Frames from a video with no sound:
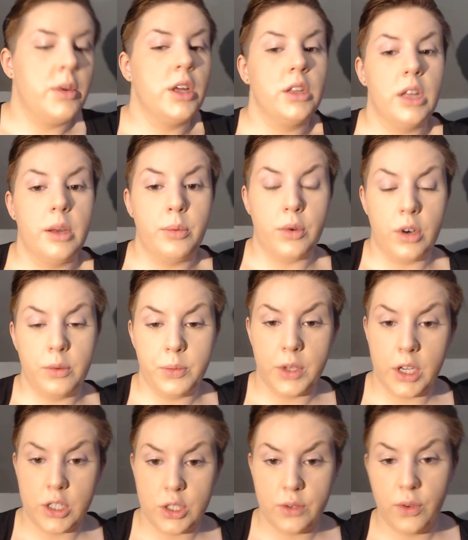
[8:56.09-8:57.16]
lip or a
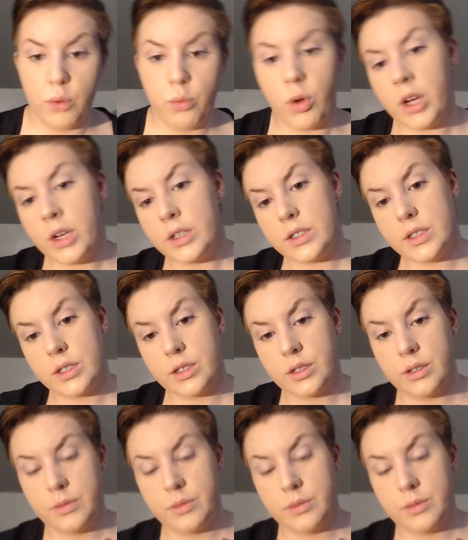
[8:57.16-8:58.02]
blush if you want.